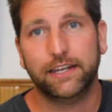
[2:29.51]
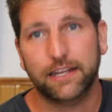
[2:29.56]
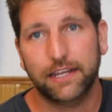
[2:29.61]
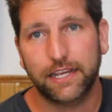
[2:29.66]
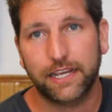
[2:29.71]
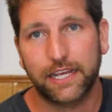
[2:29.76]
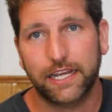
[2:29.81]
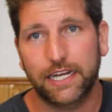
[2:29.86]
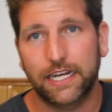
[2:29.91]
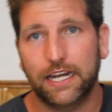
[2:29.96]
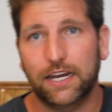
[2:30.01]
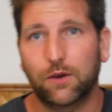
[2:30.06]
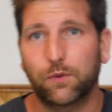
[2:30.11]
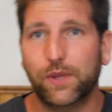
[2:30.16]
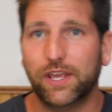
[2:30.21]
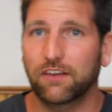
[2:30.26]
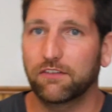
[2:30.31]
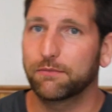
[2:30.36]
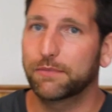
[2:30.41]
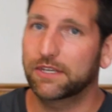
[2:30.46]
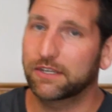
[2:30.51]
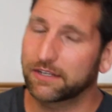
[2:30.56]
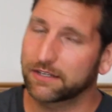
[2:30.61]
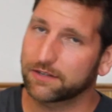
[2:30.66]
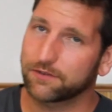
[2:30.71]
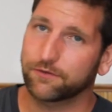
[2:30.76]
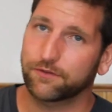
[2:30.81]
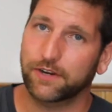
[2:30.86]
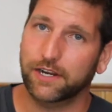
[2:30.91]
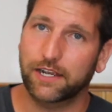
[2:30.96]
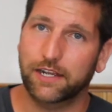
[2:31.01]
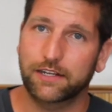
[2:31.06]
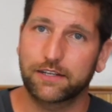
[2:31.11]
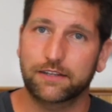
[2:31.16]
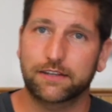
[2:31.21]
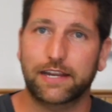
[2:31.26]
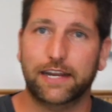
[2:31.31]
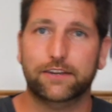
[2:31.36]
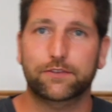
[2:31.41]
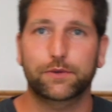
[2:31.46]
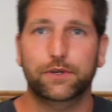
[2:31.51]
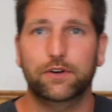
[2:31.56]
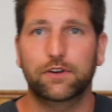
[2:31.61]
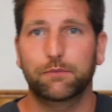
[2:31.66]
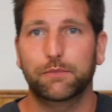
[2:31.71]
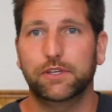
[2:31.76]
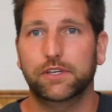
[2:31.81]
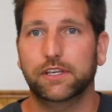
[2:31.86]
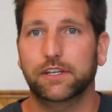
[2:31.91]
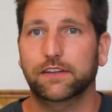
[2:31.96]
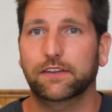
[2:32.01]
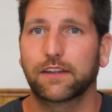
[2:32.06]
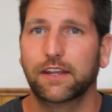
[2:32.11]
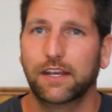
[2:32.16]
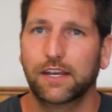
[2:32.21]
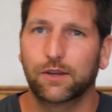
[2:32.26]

And we have millions of friends. Actually, we don't have millions.